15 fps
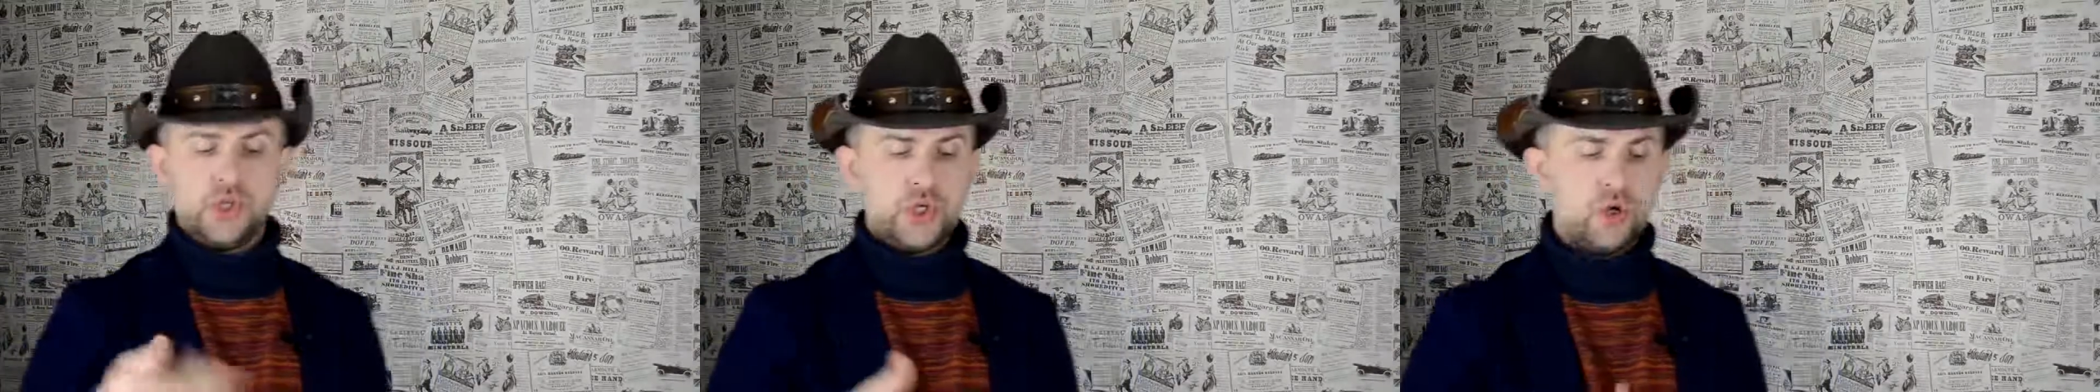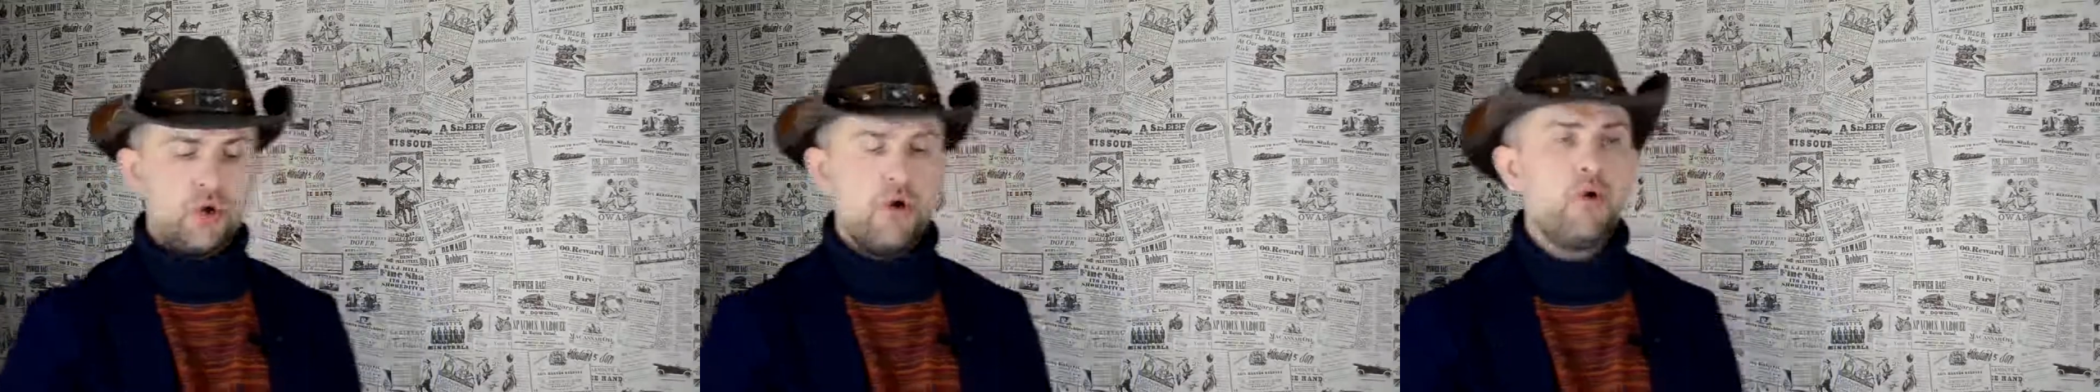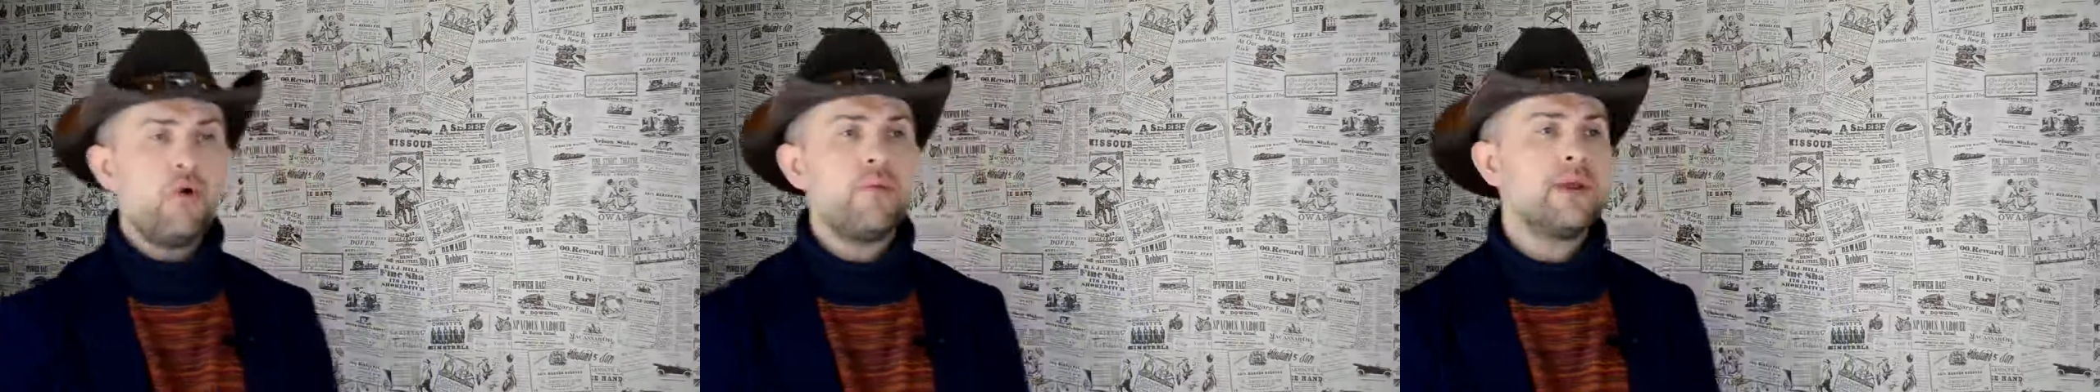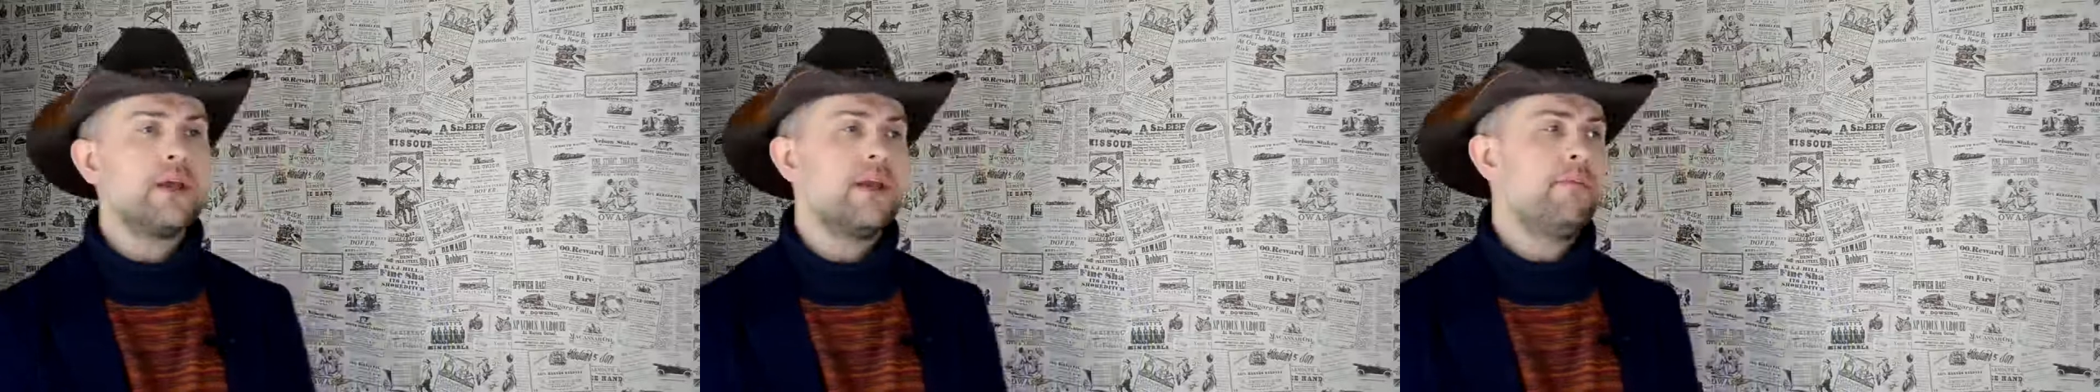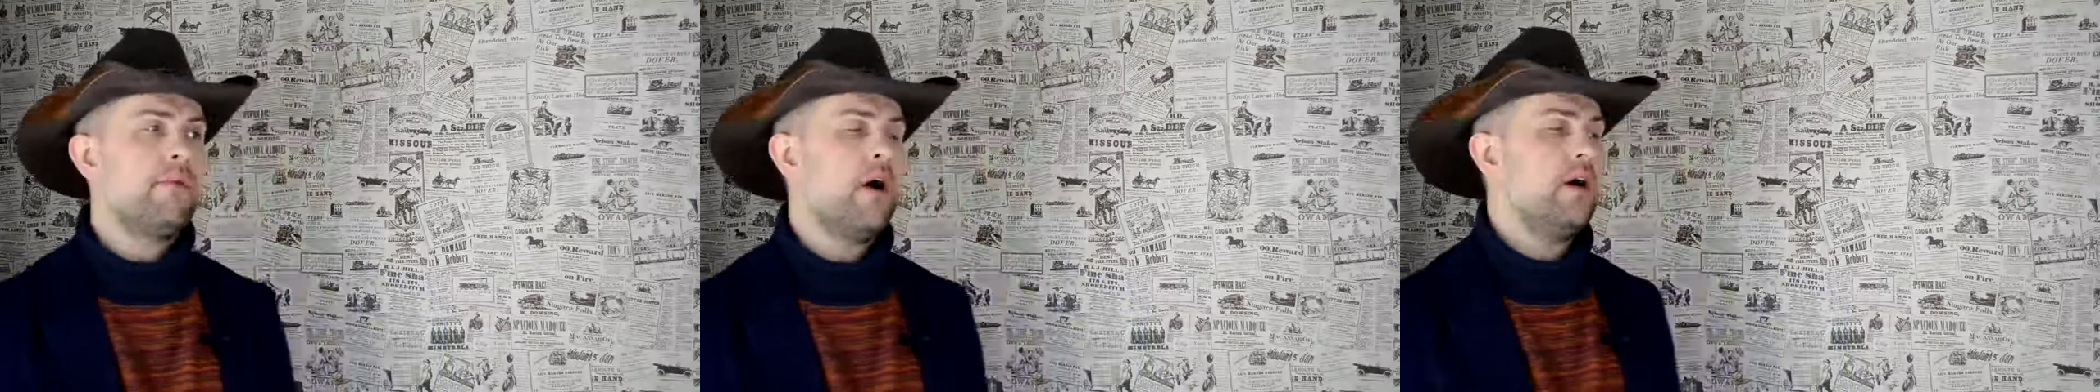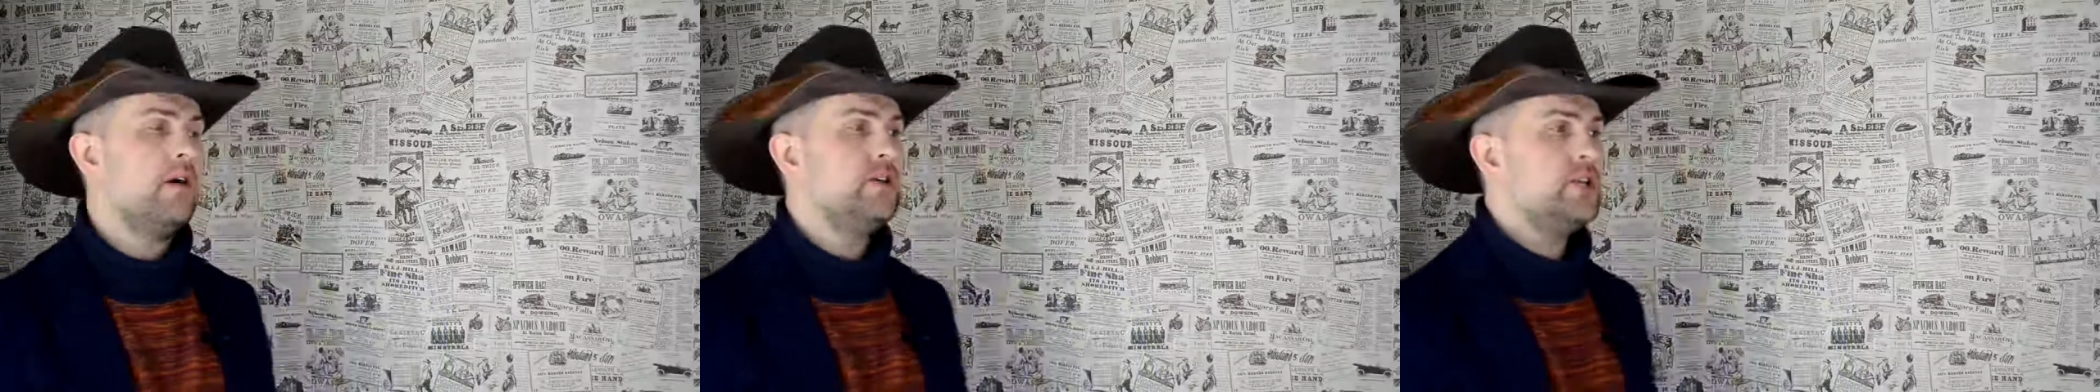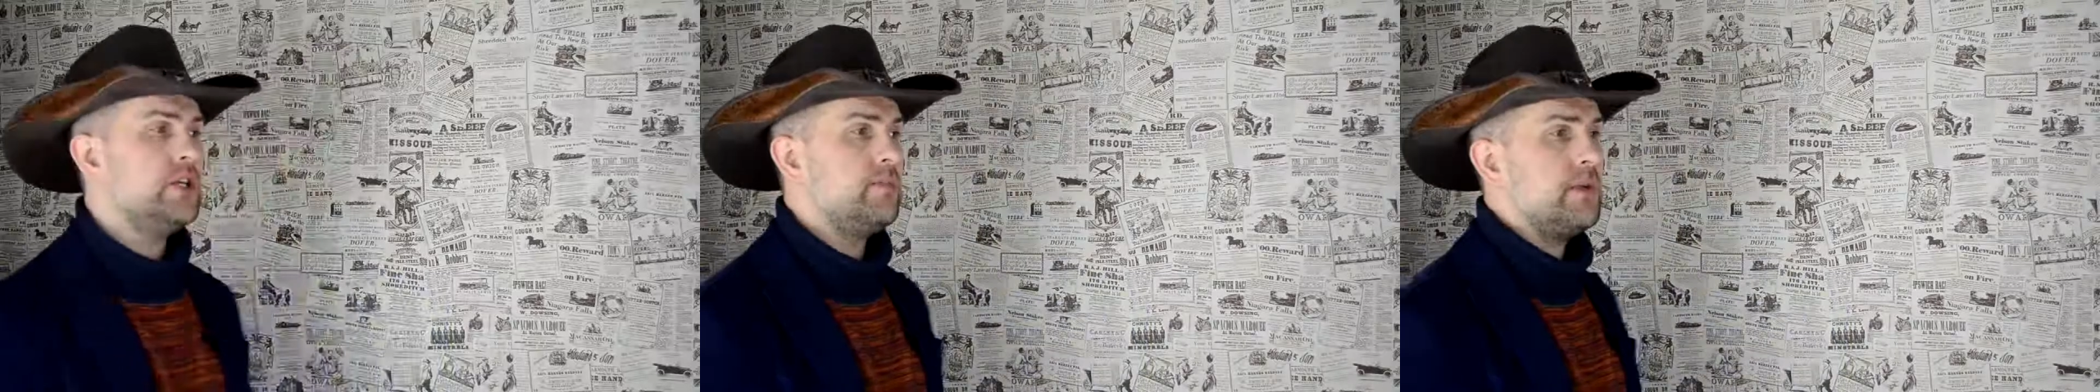You owe me an apology.